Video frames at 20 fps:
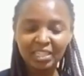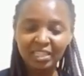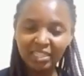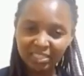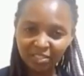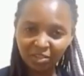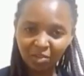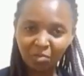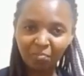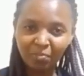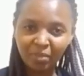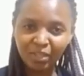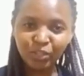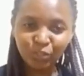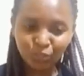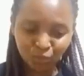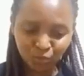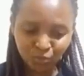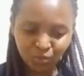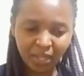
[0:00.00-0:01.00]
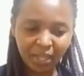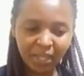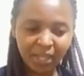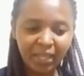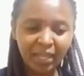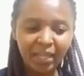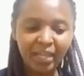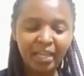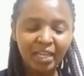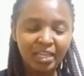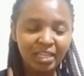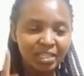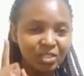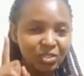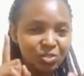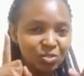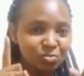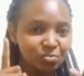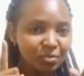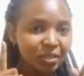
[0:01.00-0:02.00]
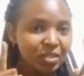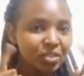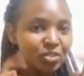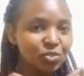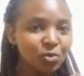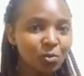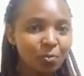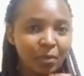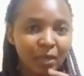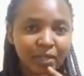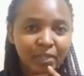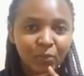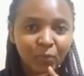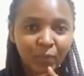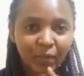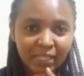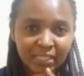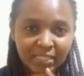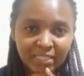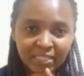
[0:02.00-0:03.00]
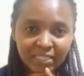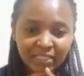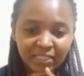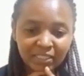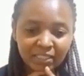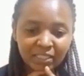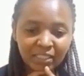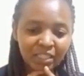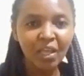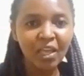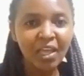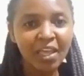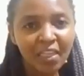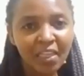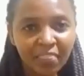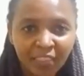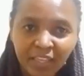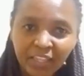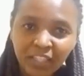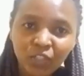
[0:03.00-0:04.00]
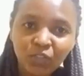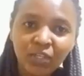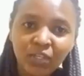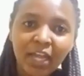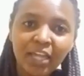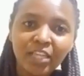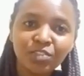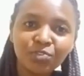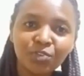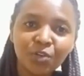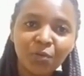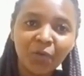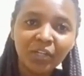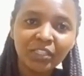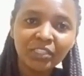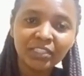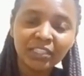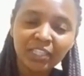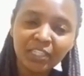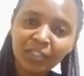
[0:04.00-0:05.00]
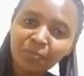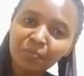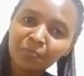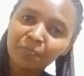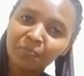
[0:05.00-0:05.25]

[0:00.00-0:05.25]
So make sure you spend your money wisely. Thank you guys for watching.